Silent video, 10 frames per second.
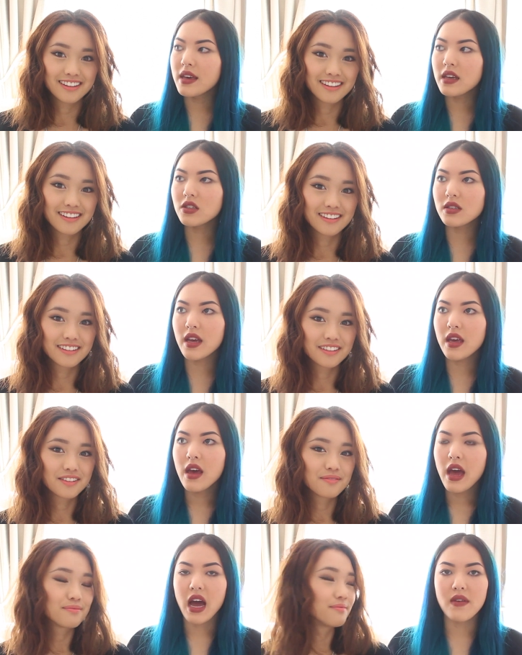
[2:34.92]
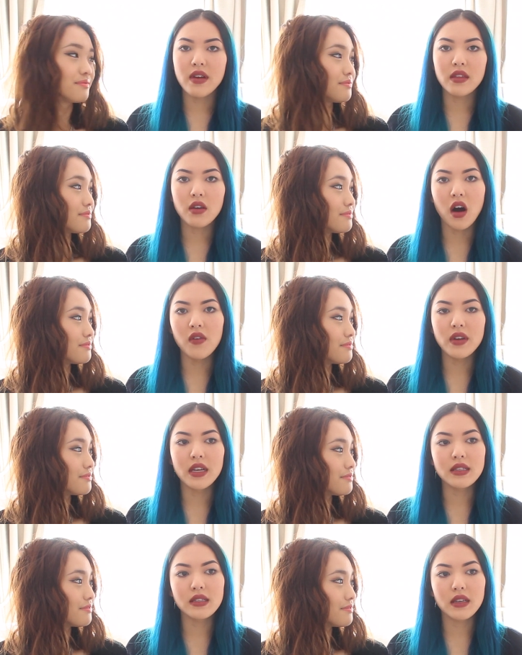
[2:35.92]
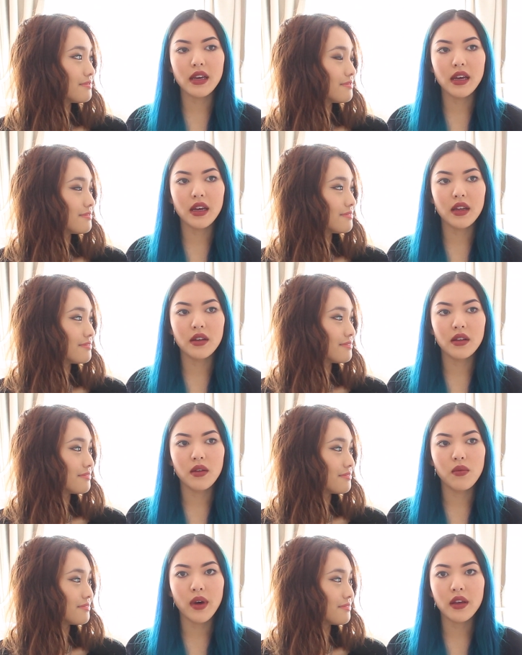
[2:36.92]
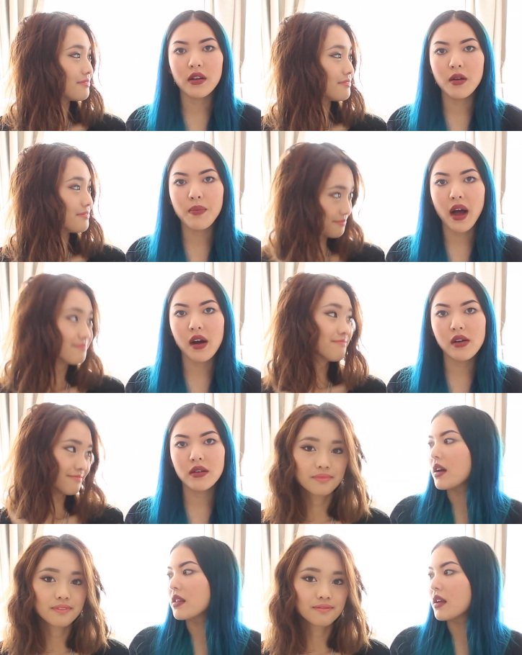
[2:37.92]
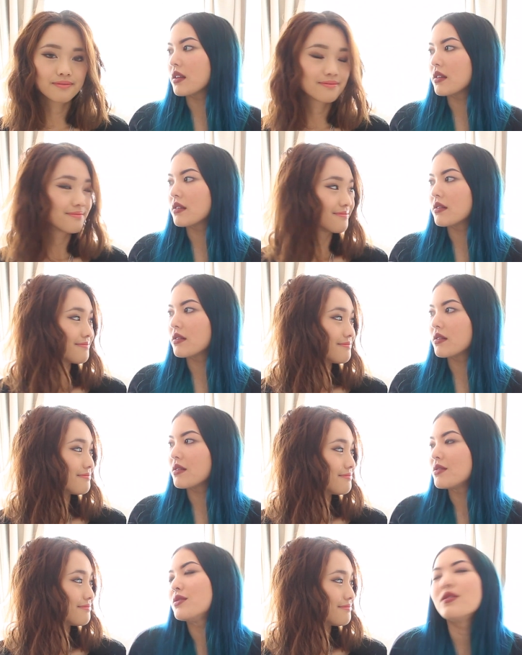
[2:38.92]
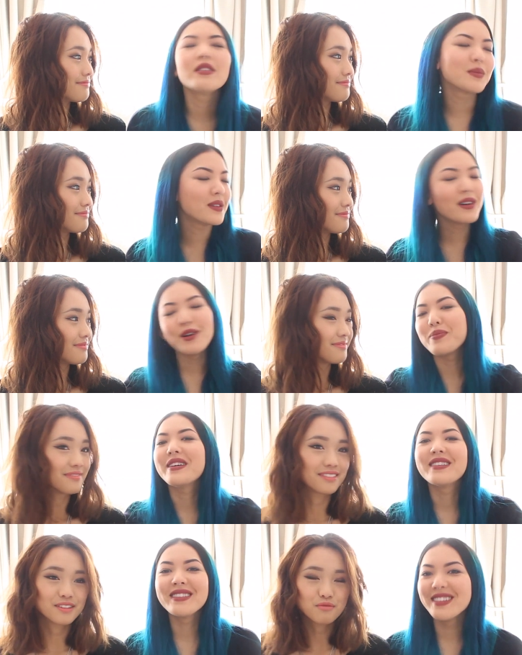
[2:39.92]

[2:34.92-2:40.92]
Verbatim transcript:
Speaker 1: think it's just like having confidence in what you're about and then doors will open.